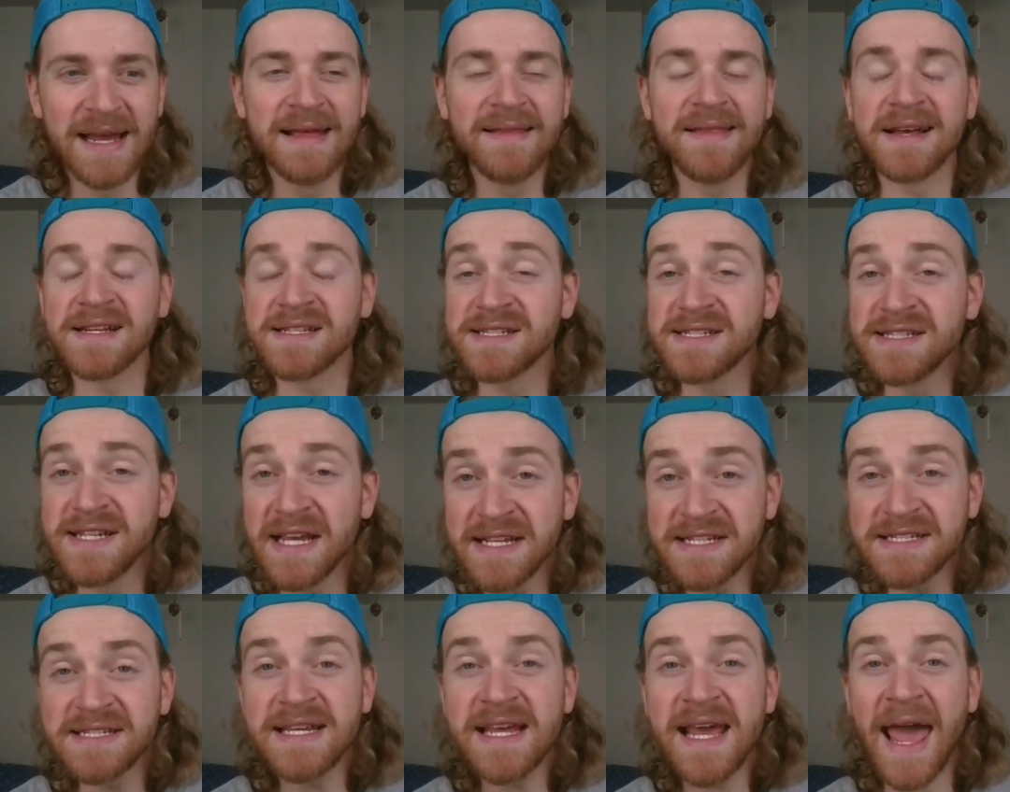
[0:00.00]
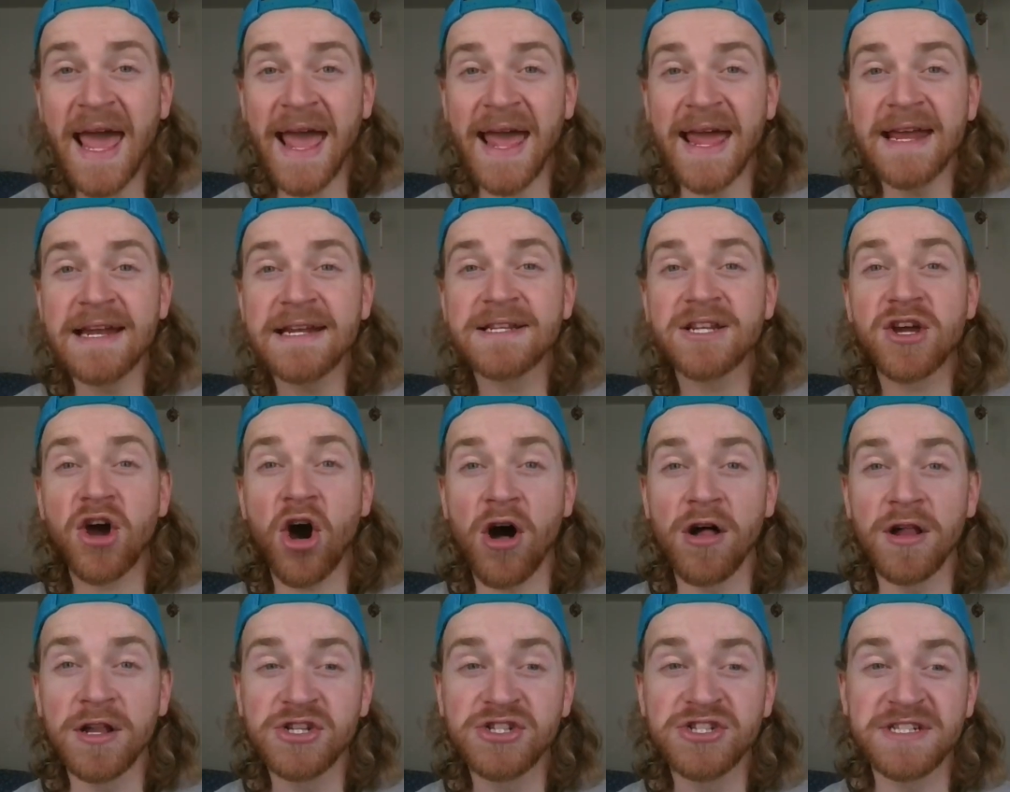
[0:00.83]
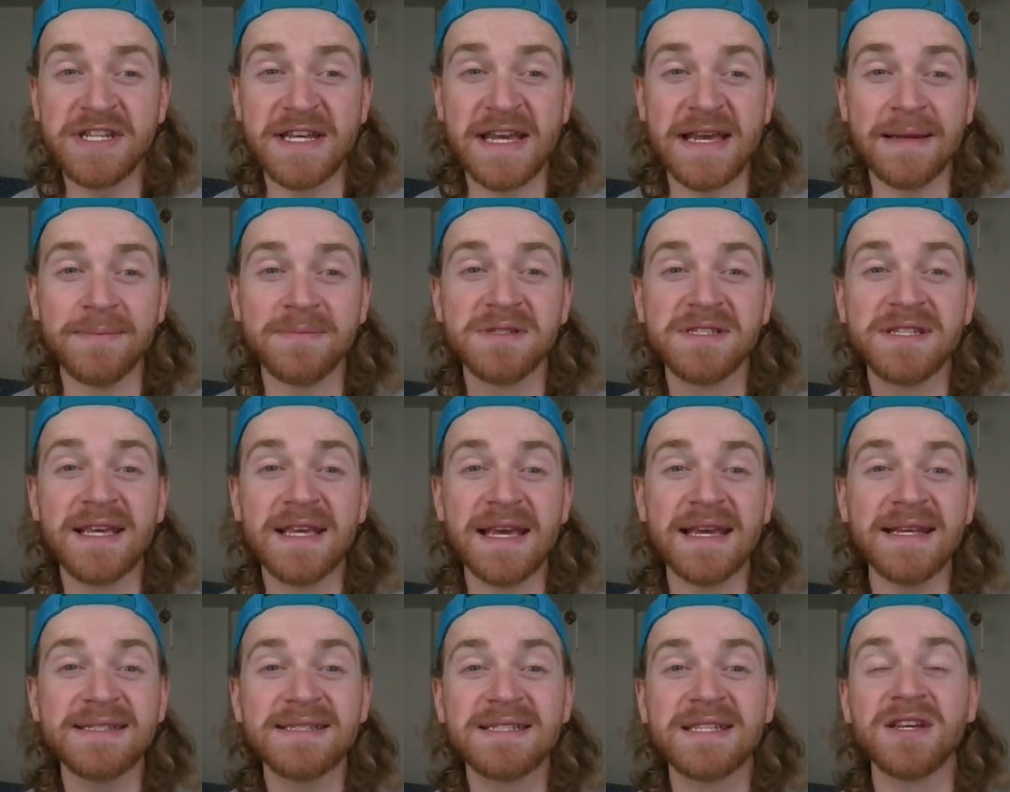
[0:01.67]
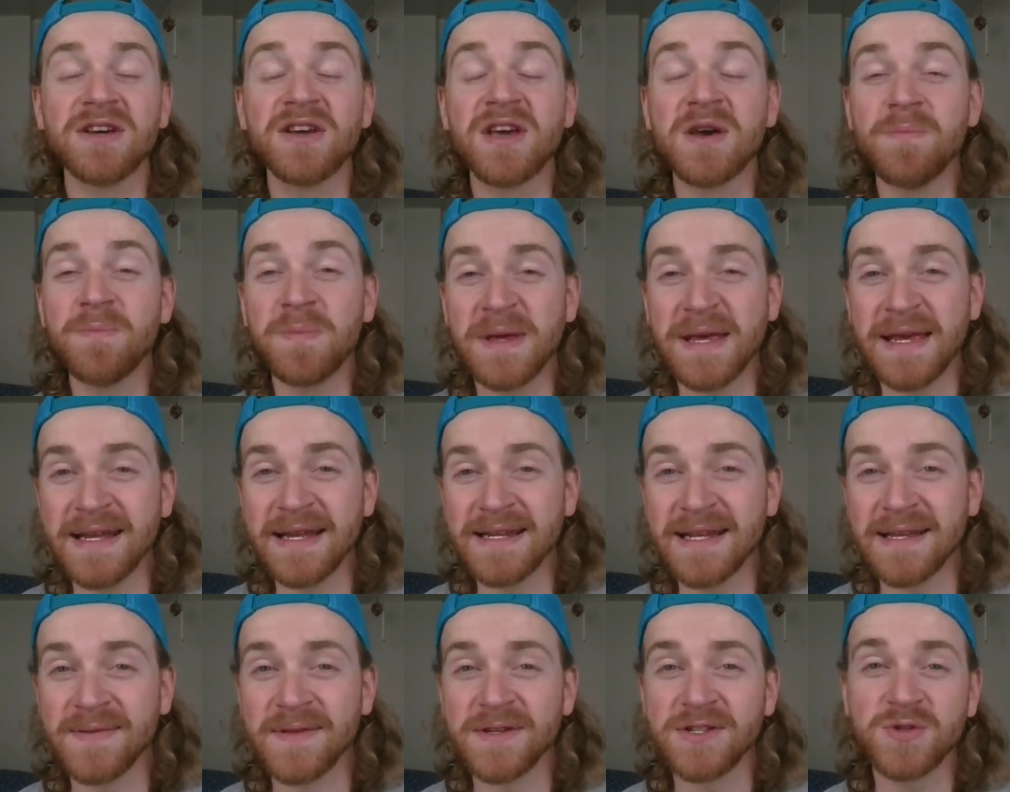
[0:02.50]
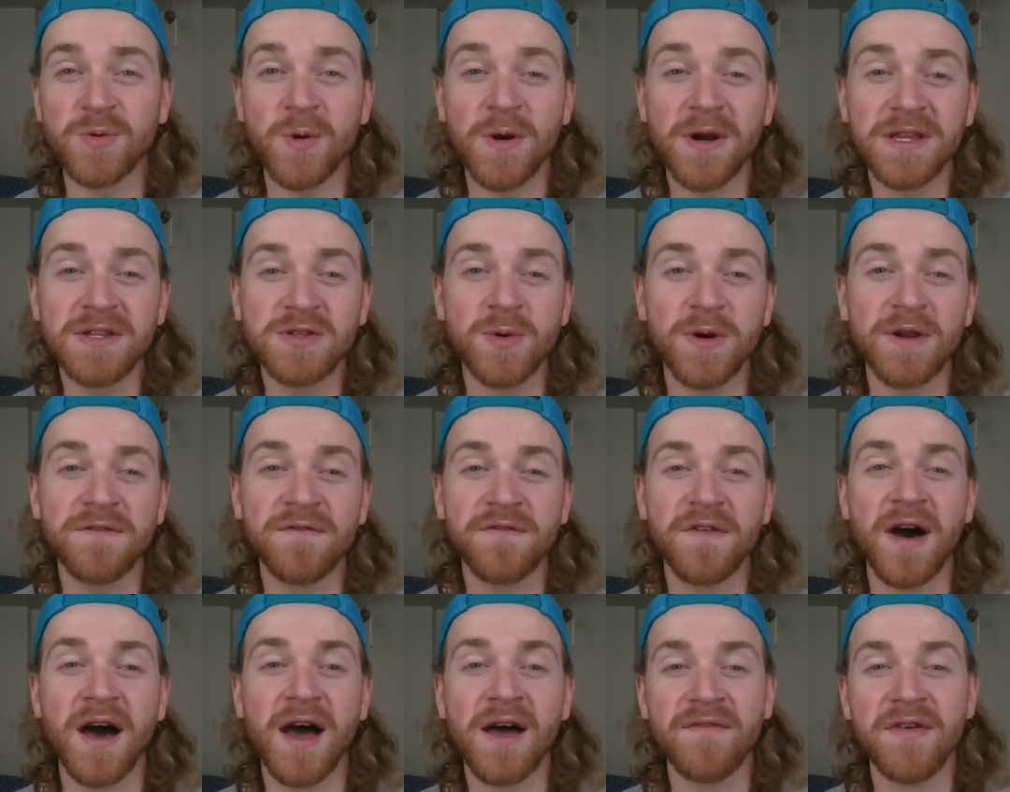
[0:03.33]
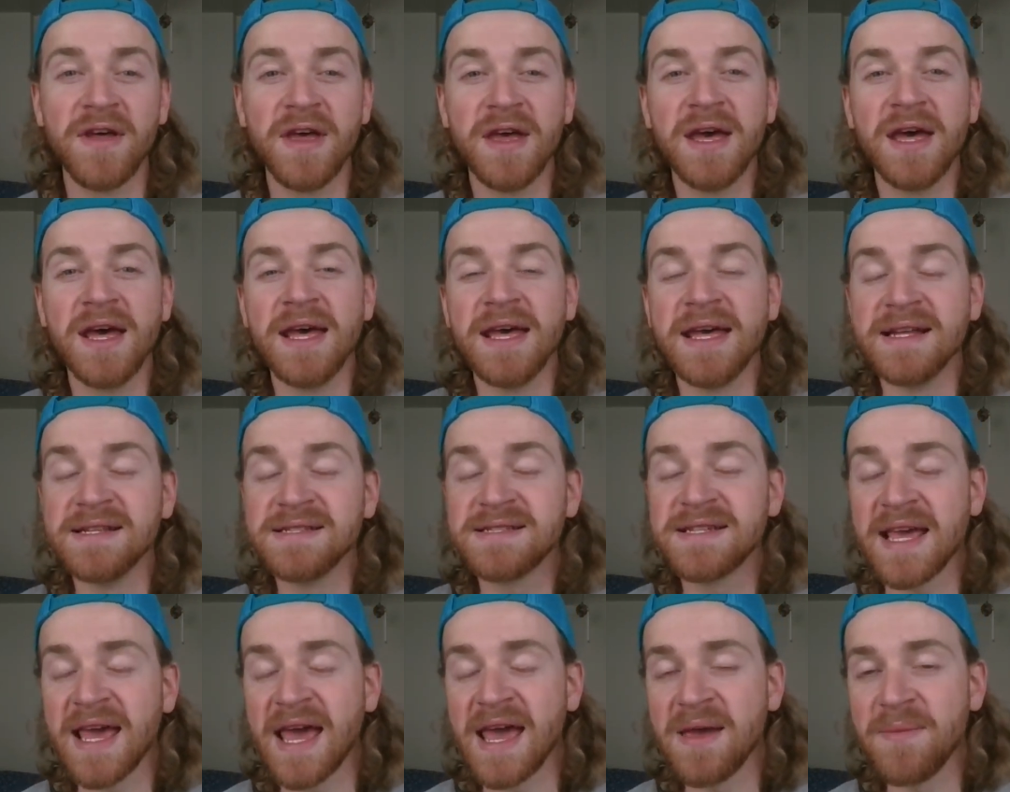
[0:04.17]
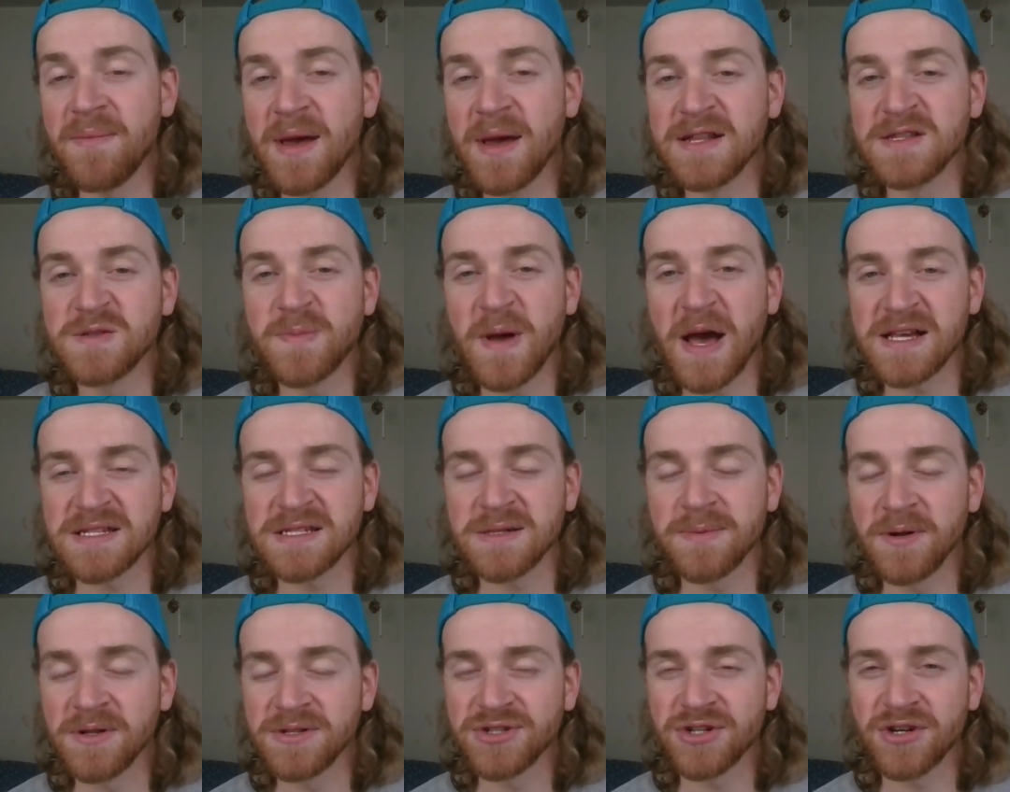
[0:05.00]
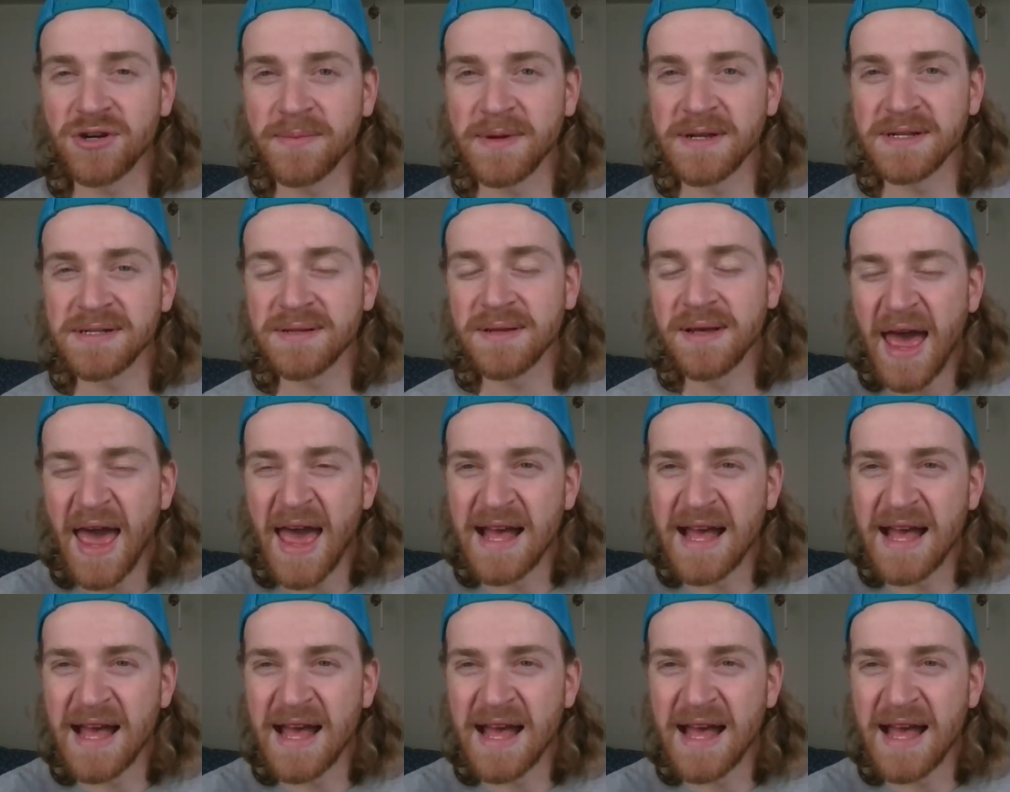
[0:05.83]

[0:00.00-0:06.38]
that 68 college teams get to compete in the 2025 NCAA men's basketball tournament.